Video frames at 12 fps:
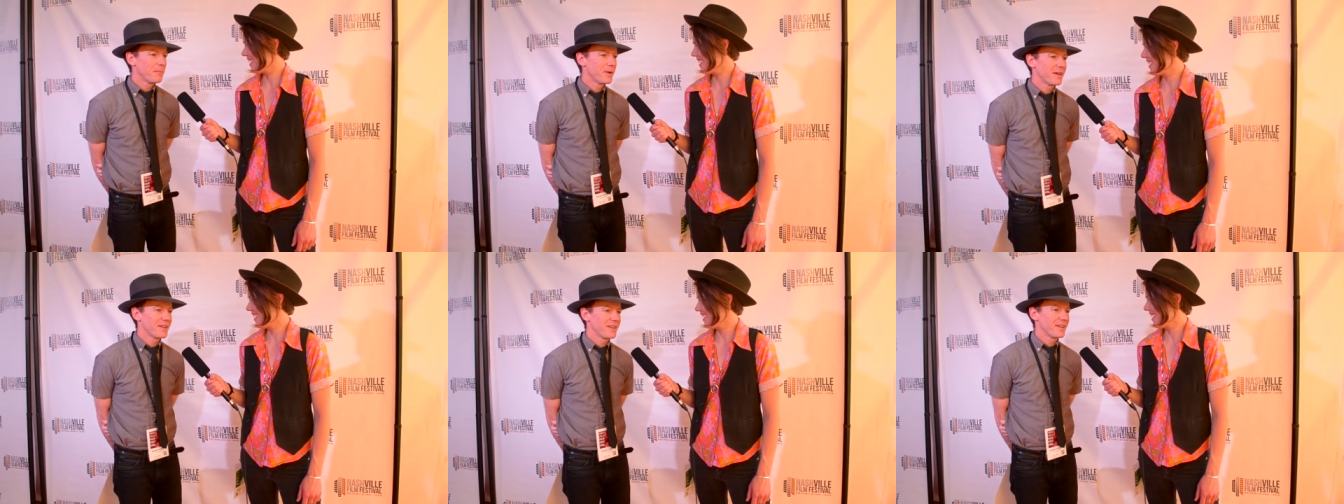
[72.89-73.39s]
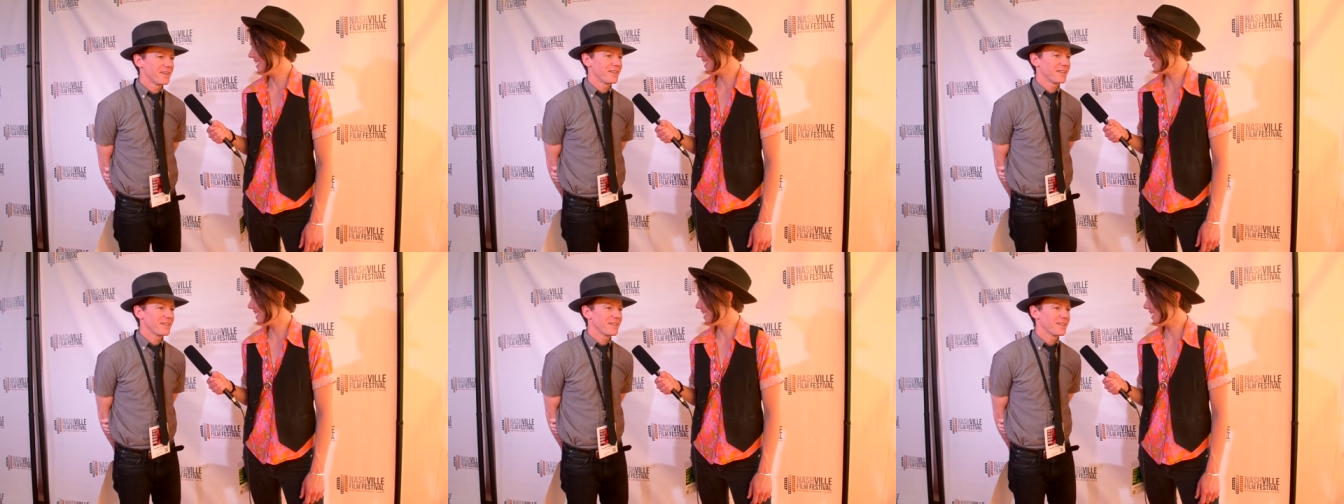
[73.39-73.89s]
But
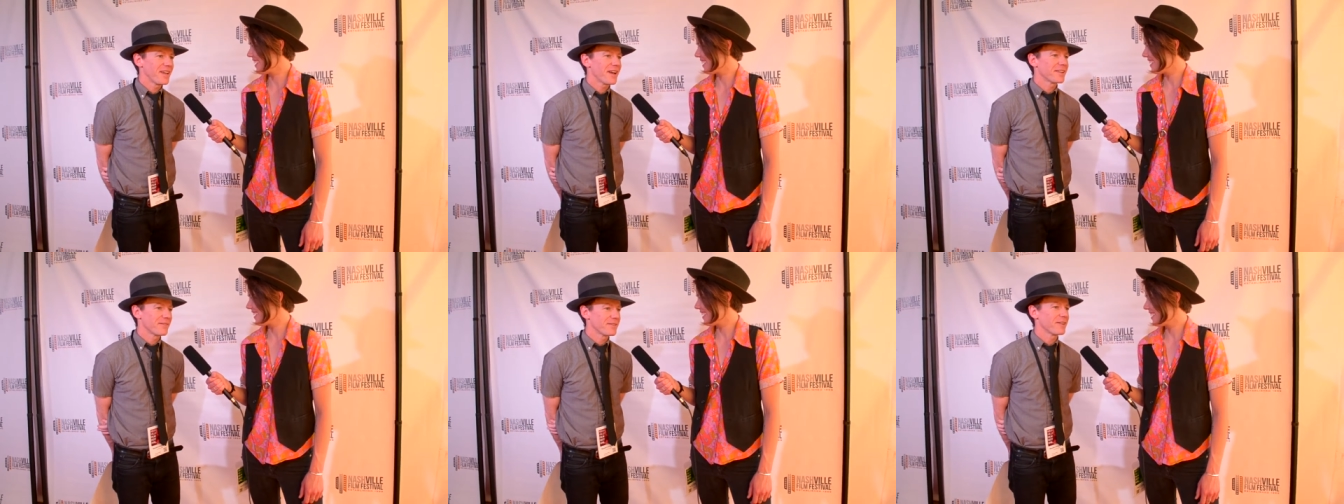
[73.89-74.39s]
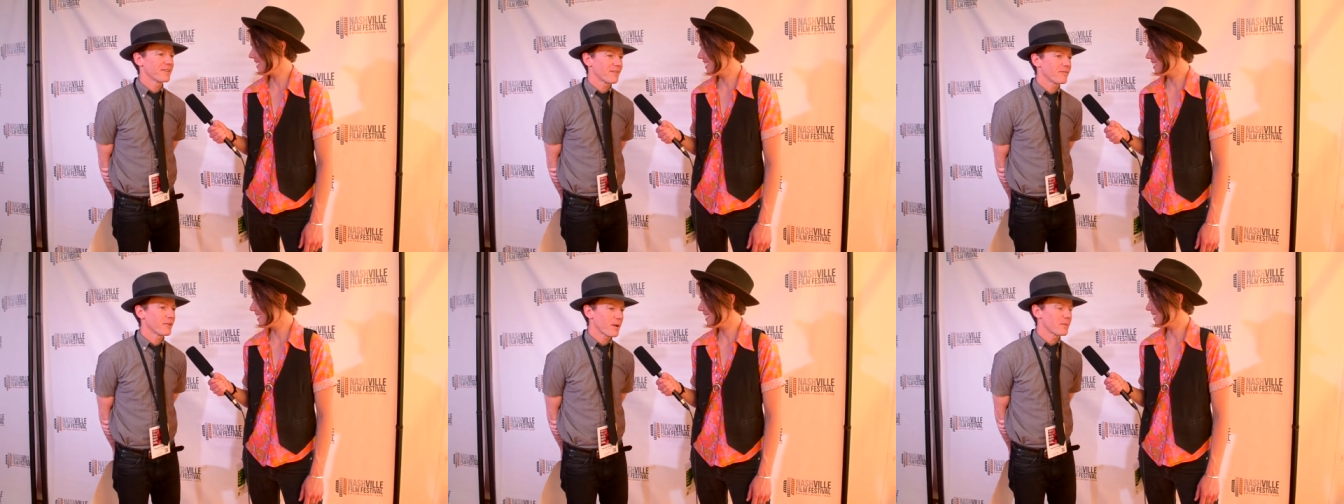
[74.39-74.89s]
uh, yeah, I lived here
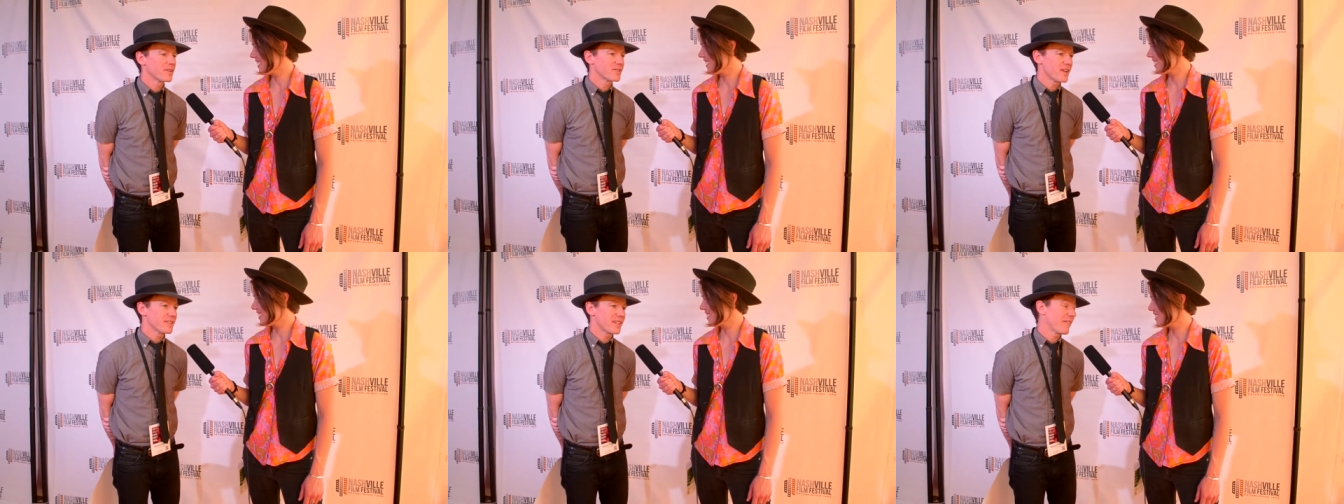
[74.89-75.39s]
for a couple years in the 90s.